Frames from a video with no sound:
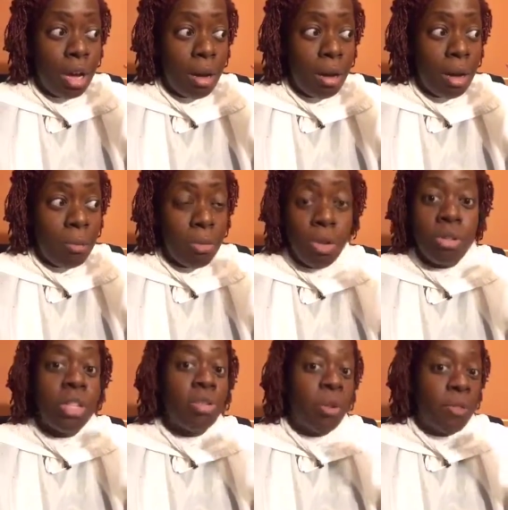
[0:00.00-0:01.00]
uh, more
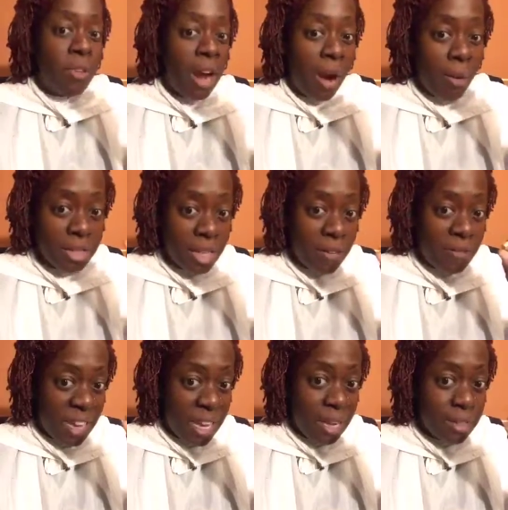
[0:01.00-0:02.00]
than 24 hours in
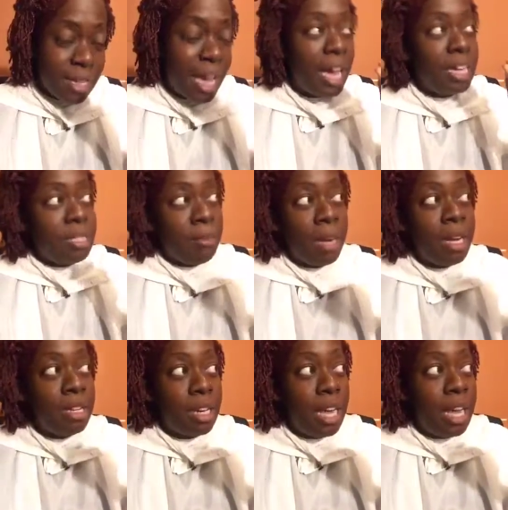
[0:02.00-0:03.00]
advance. I had somebody
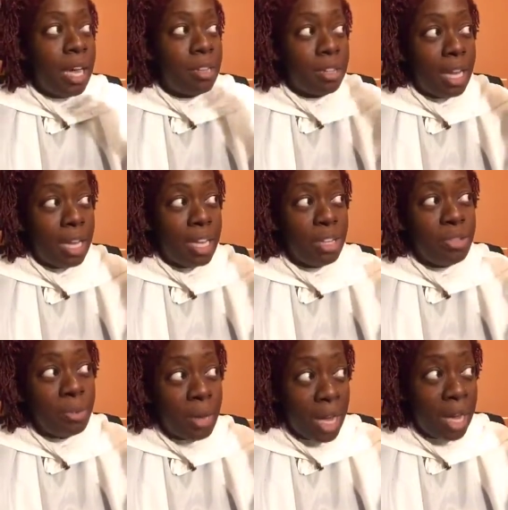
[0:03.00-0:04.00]
today, Angela. I kid
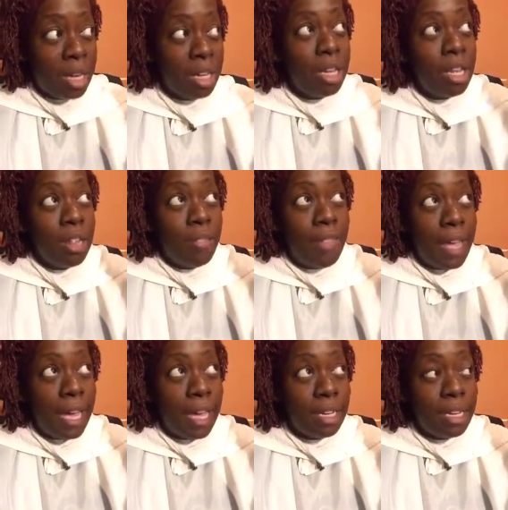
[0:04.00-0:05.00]
you not,
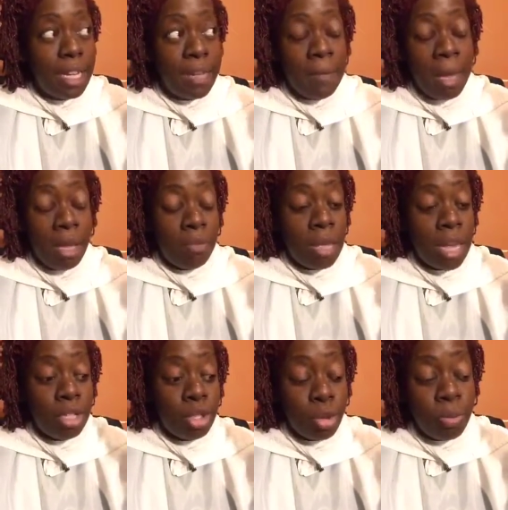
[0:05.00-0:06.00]
that emailed me
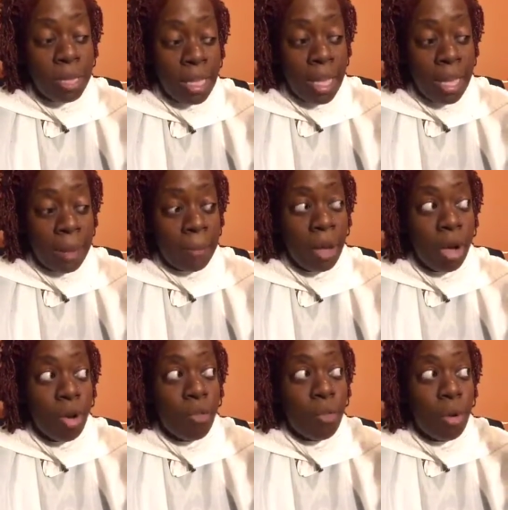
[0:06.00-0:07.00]
at 2 p.m.
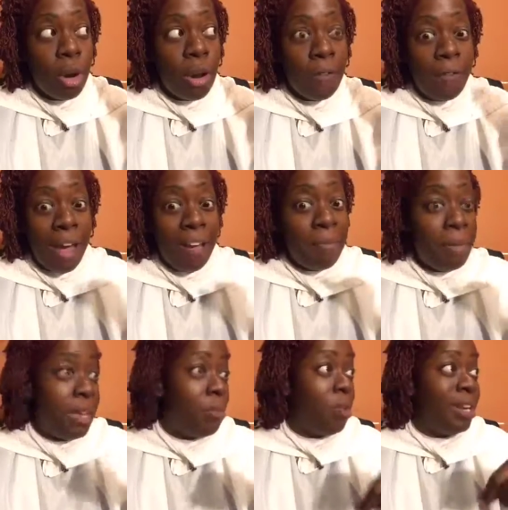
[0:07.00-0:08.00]
for a 5
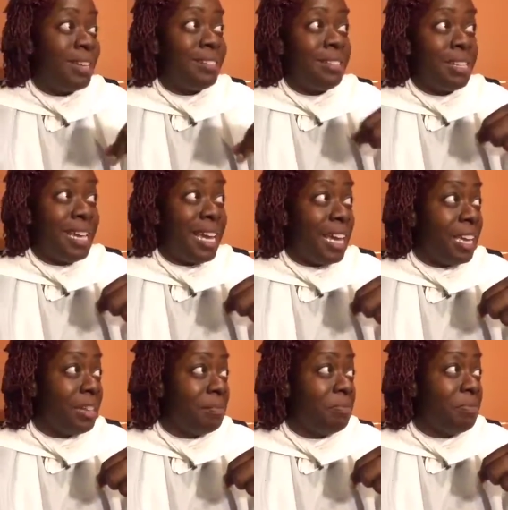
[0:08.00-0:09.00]
p.m. wedding today.
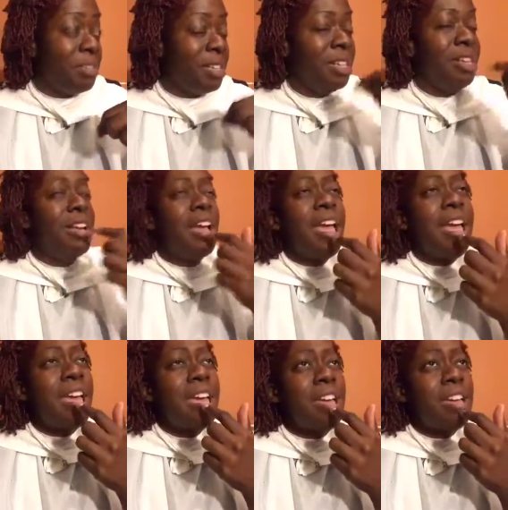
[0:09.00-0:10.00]

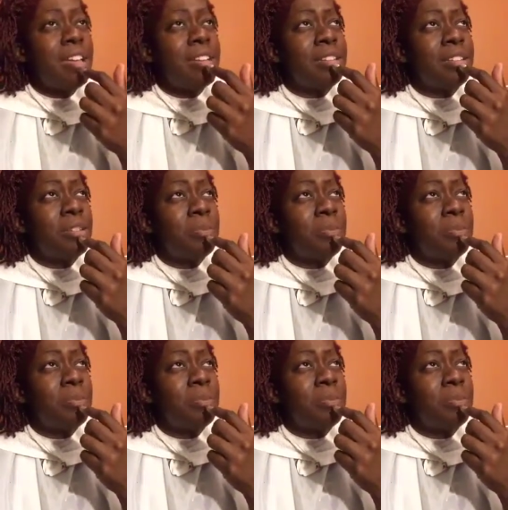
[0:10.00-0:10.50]
And